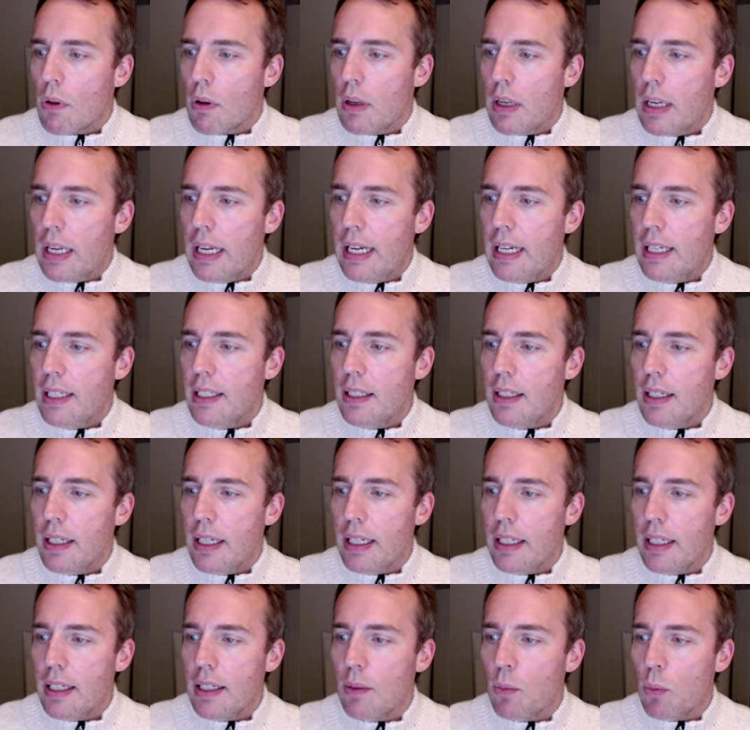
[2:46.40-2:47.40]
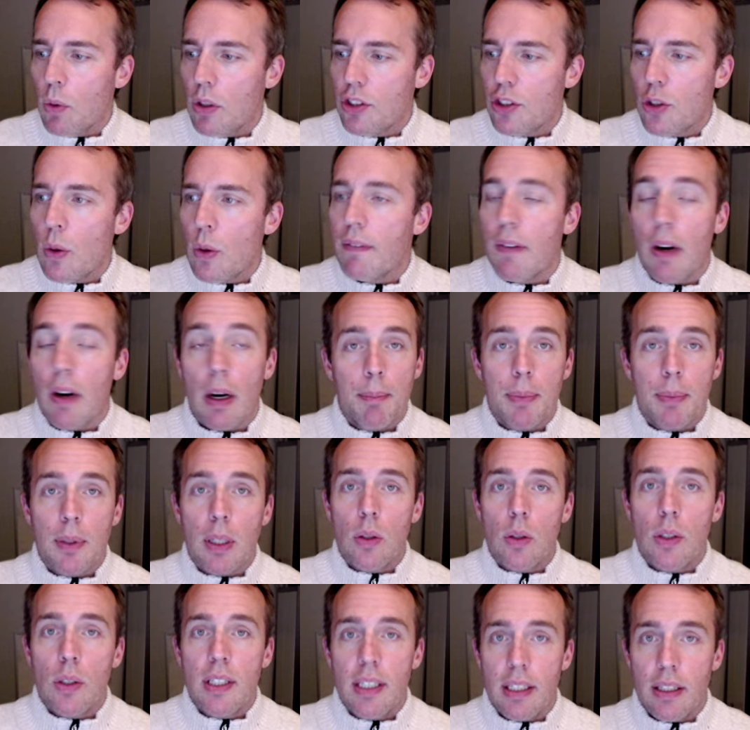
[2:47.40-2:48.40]
once you have
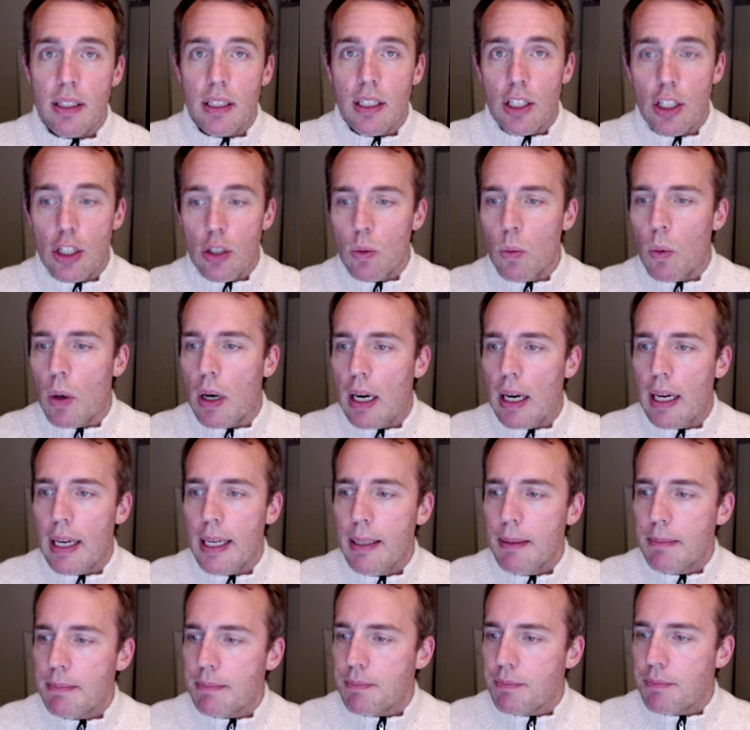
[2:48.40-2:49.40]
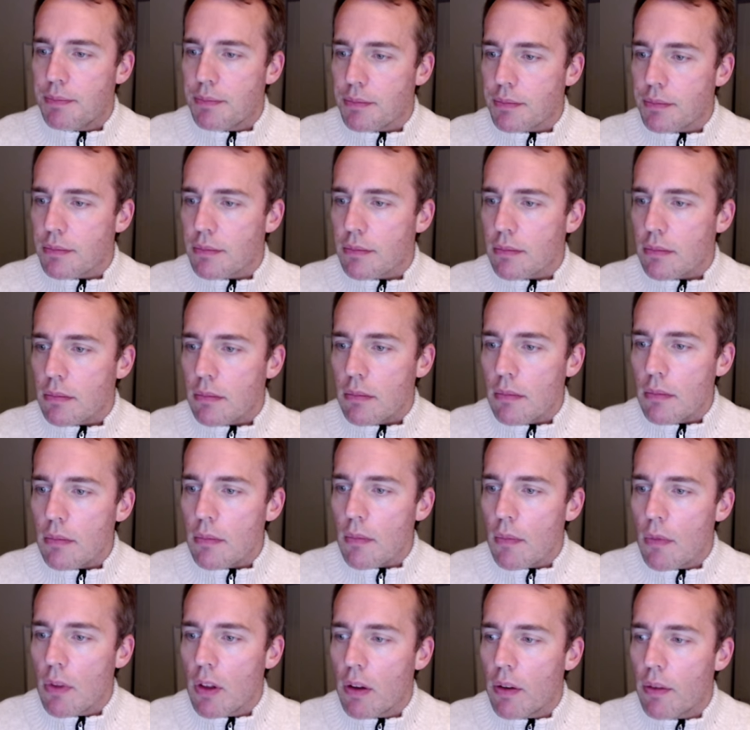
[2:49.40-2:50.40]
uploaded in the UI
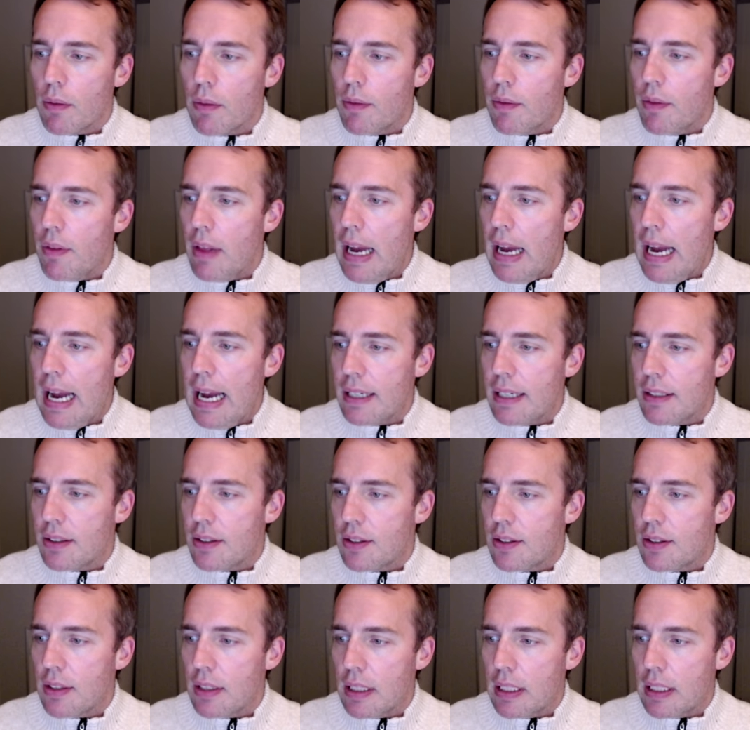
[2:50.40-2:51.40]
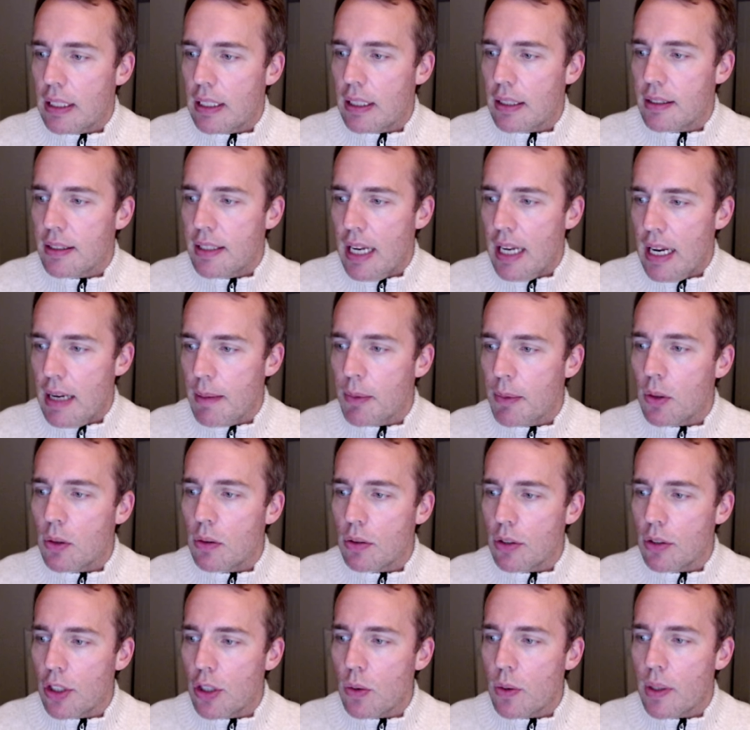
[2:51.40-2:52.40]
that
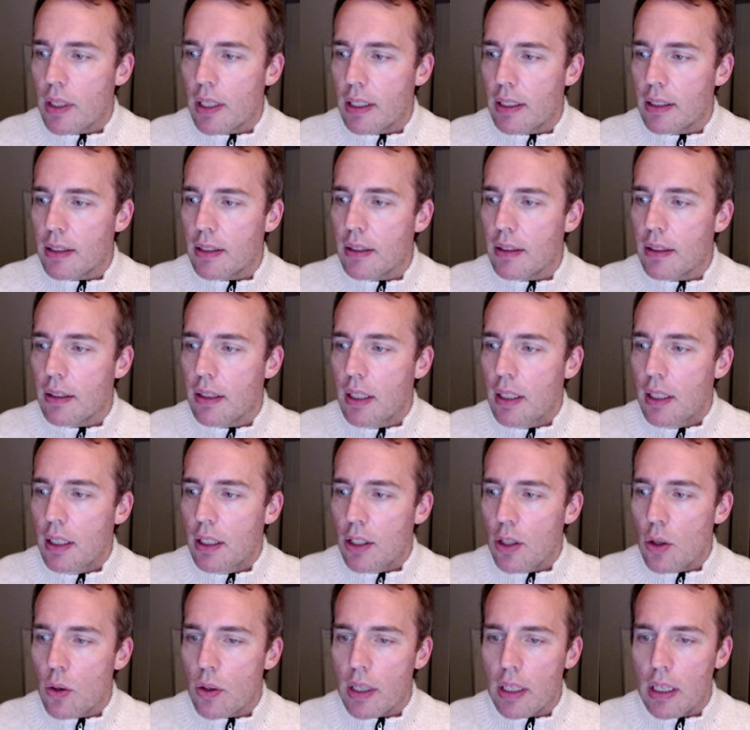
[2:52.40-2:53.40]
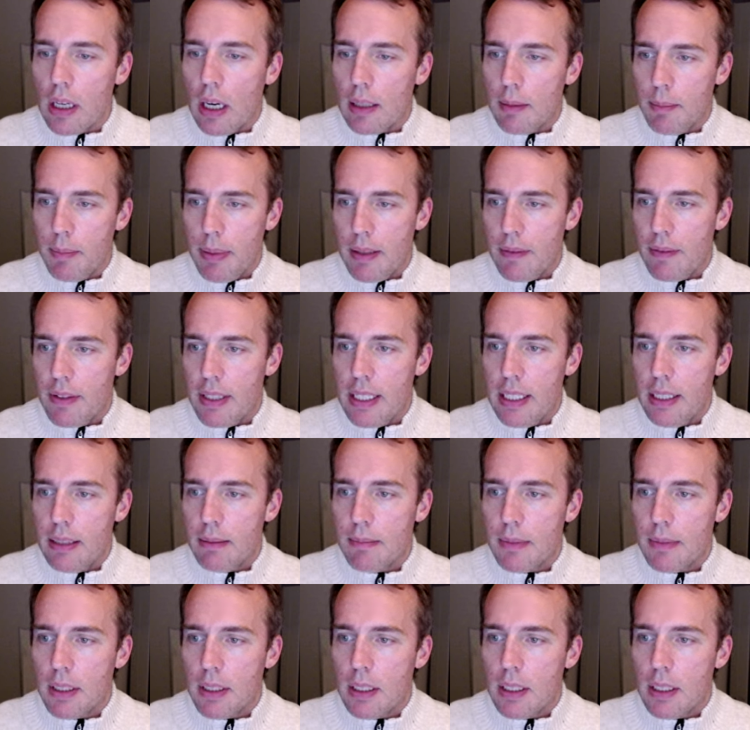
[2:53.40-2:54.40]
table, you can unpivot
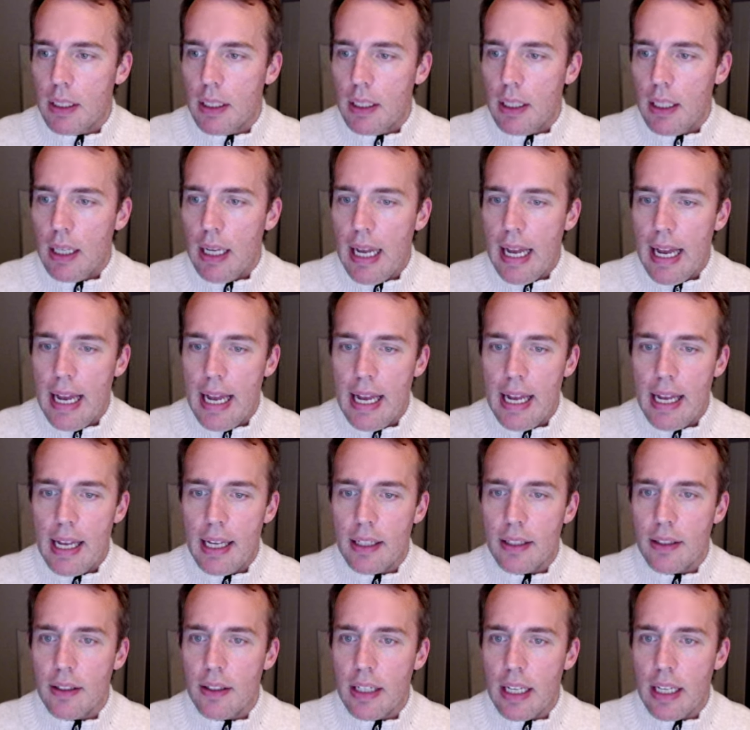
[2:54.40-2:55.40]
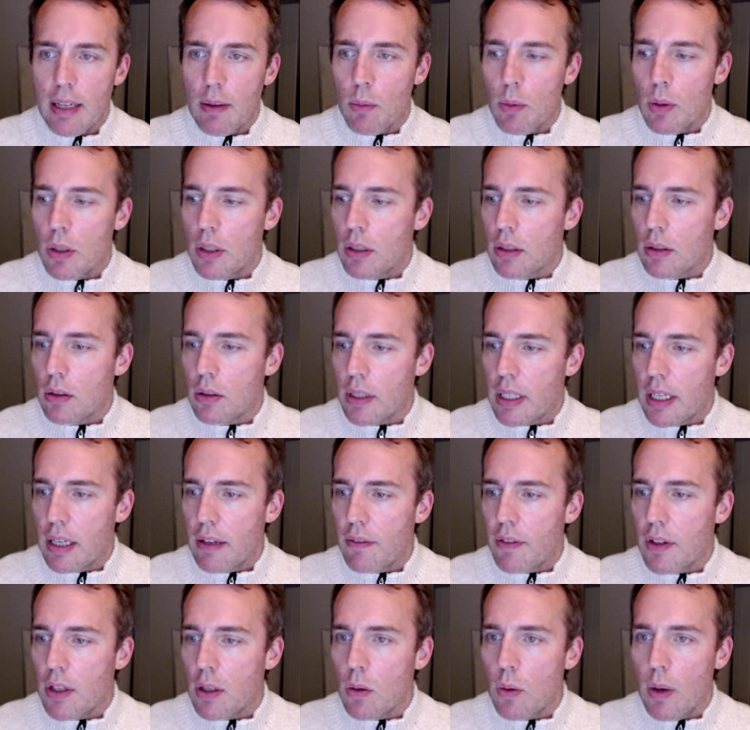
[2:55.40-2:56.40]
it, and it will
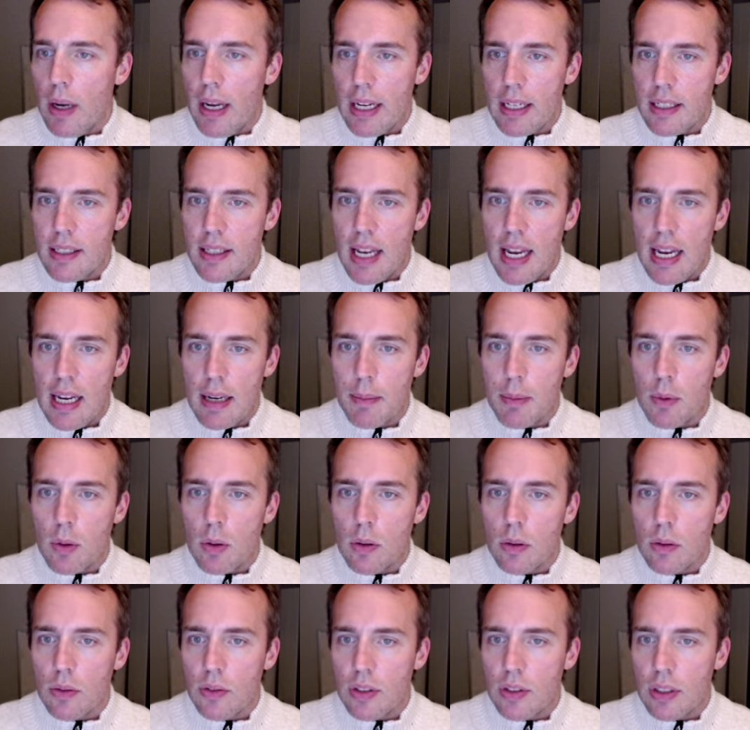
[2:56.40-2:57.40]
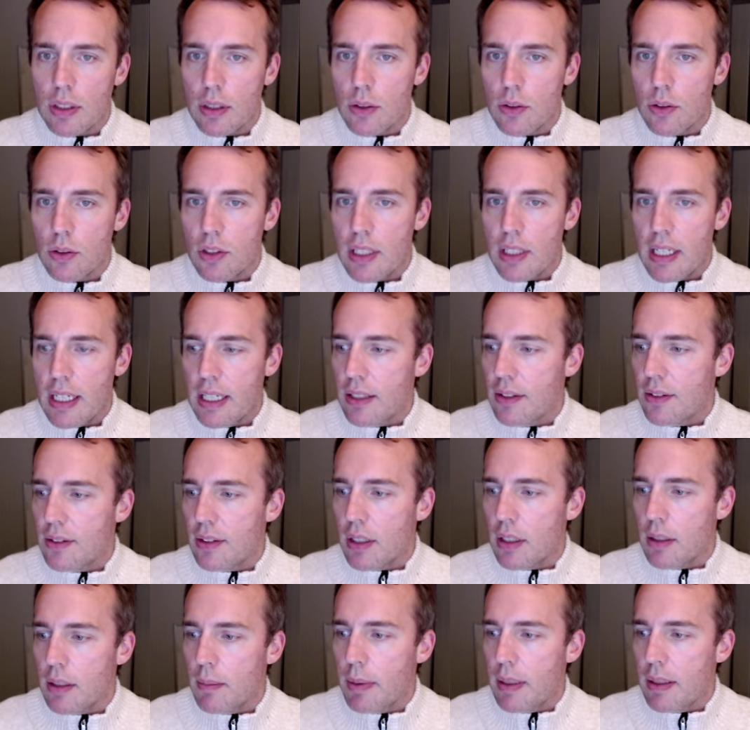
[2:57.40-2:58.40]
give you a table, Zillow states
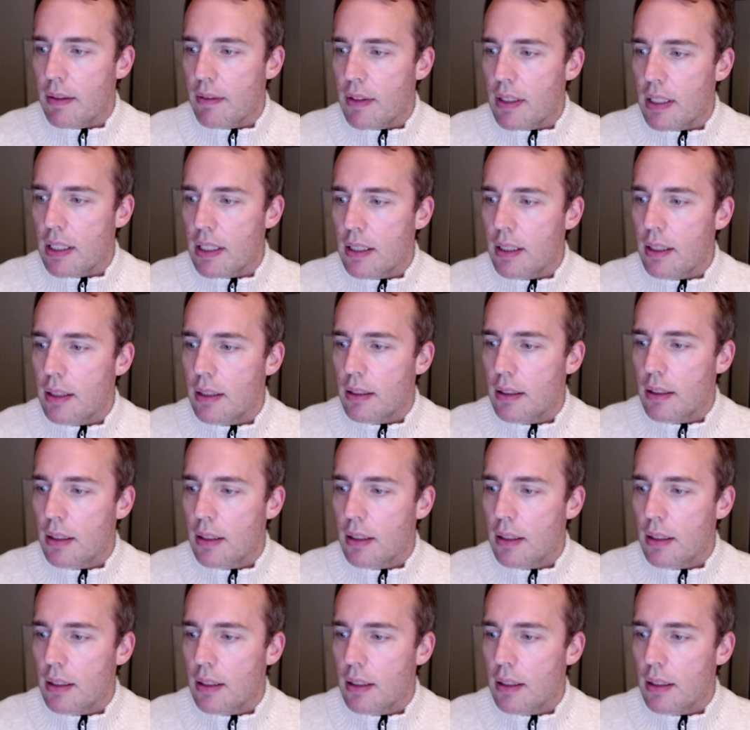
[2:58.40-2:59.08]
unpivoted,